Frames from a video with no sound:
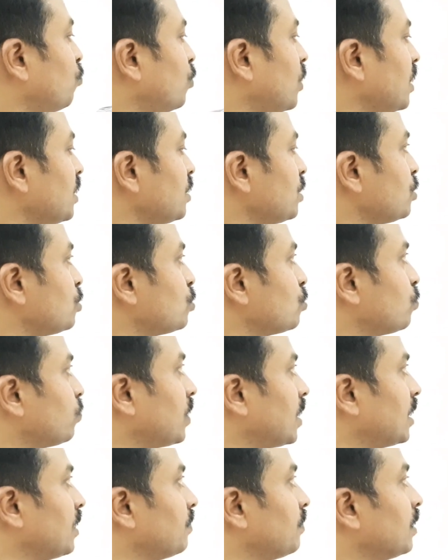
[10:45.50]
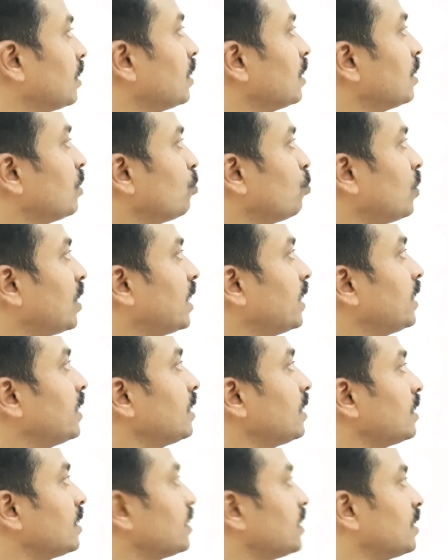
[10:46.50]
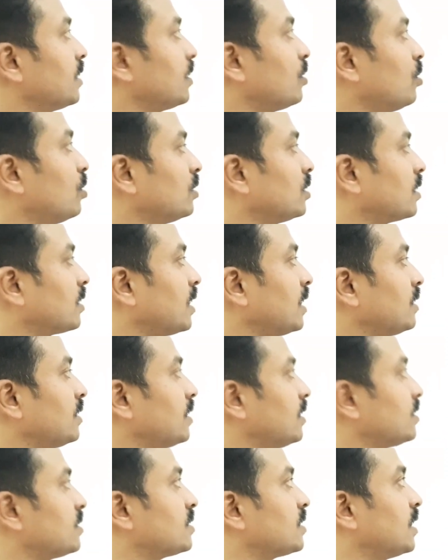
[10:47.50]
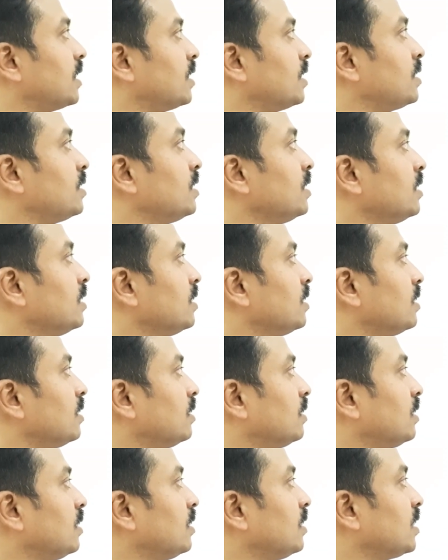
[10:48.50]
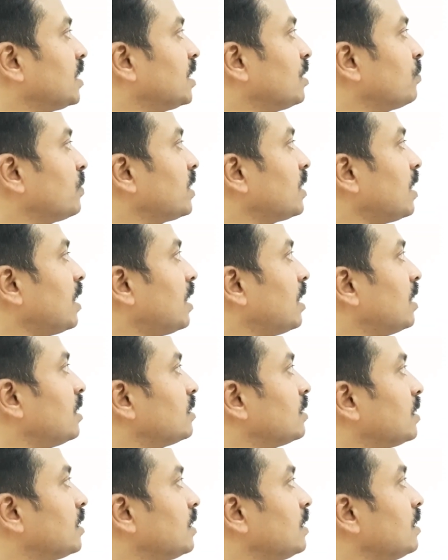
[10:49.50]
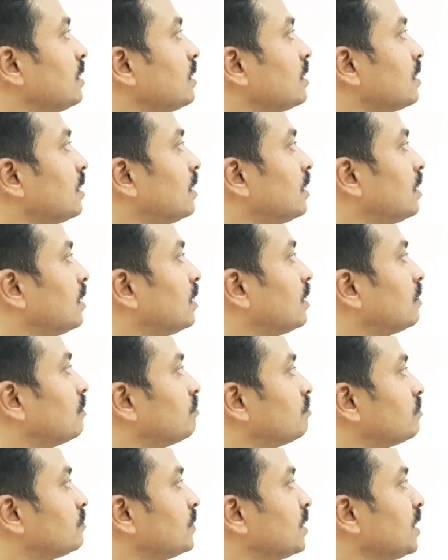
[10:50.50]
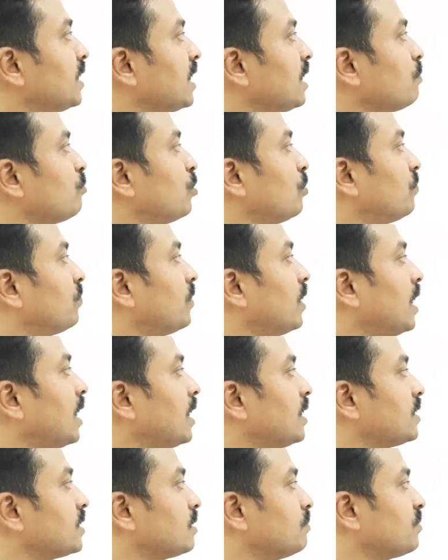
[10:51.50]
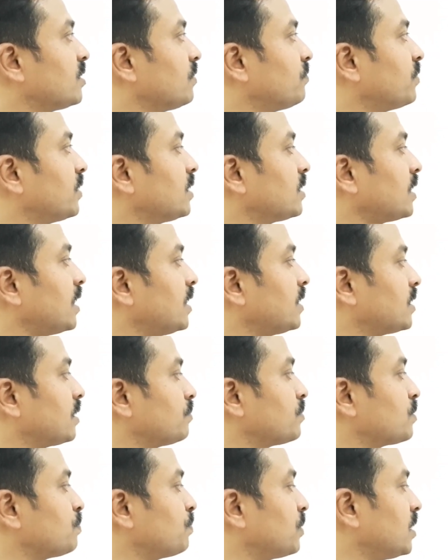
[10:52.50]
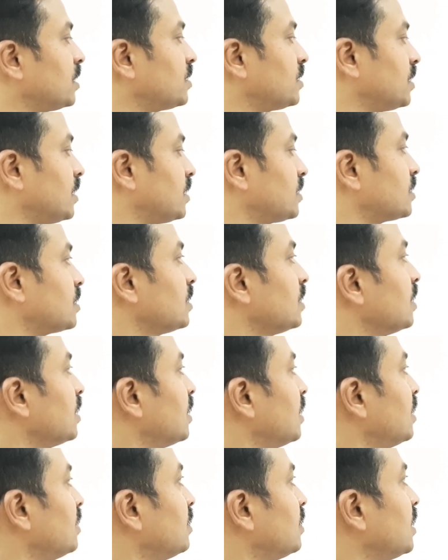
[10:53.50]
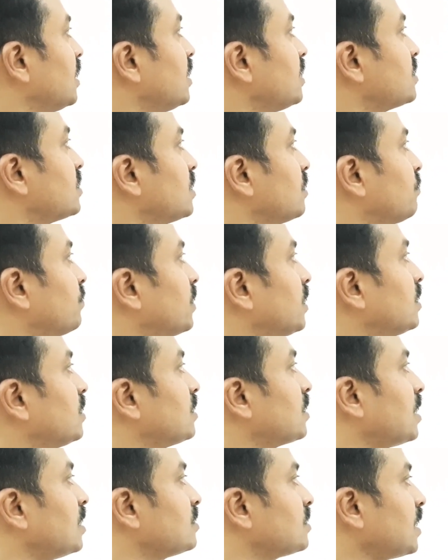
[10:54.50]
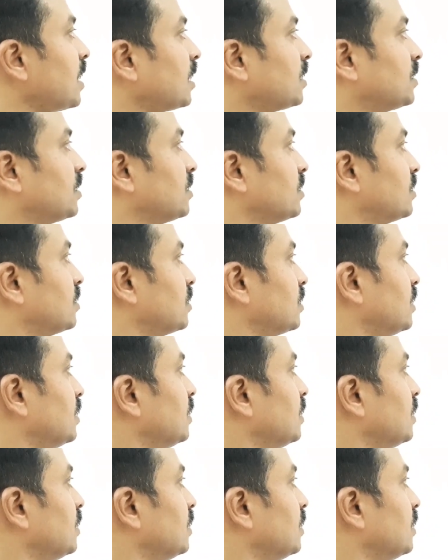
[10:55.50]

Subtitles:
1 to 5, while on the right hand side, the given are the name of item, different items purchased in these different transactions.